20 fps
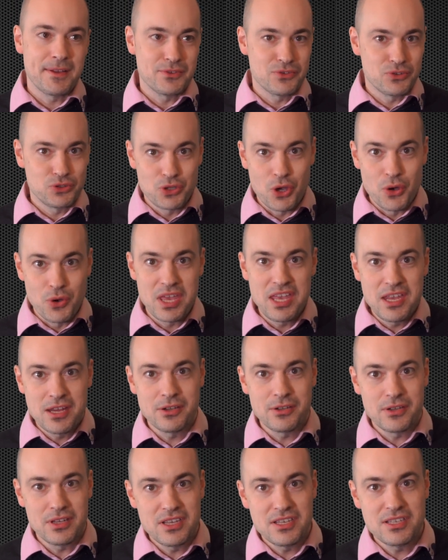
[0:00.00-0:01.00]
So
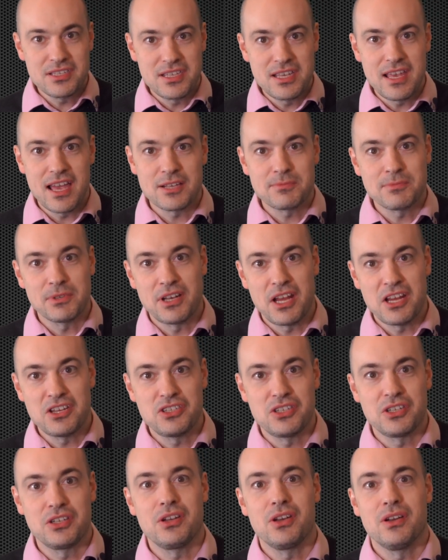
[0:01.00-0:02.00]
here is the
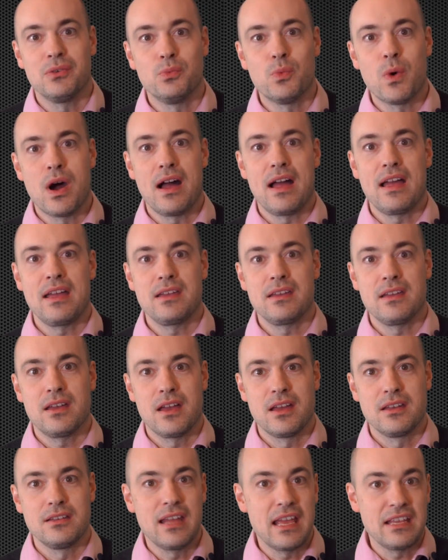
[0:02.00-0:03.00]
explanation why
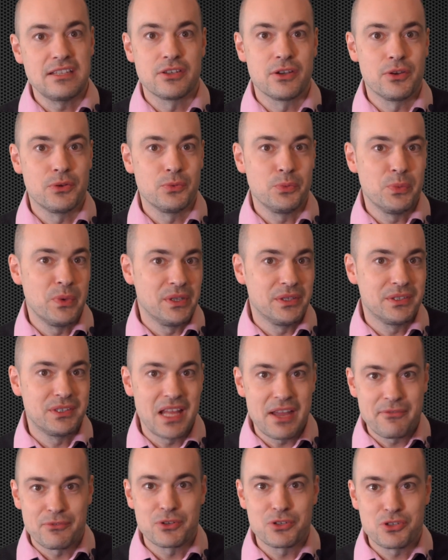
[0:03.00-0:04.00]
NATO will
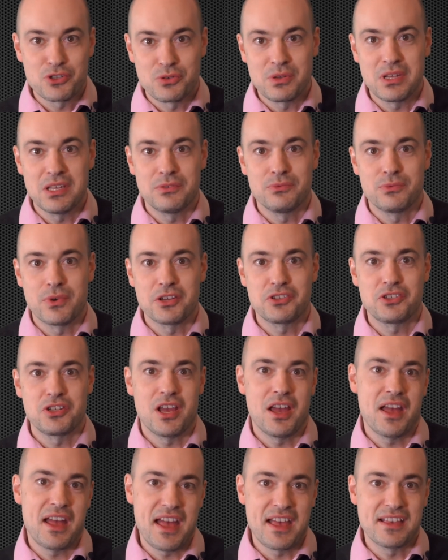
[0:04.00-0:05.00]
never treat
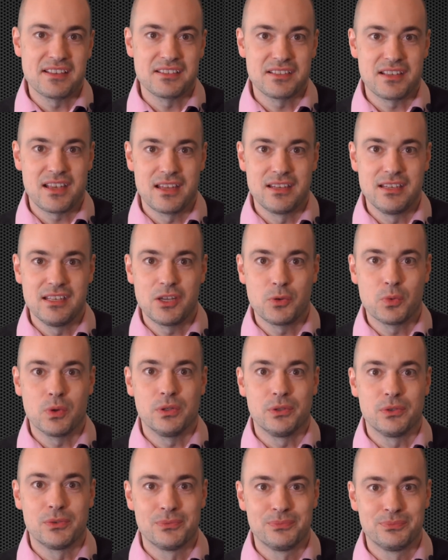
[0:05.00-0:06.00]
Russia as an equal.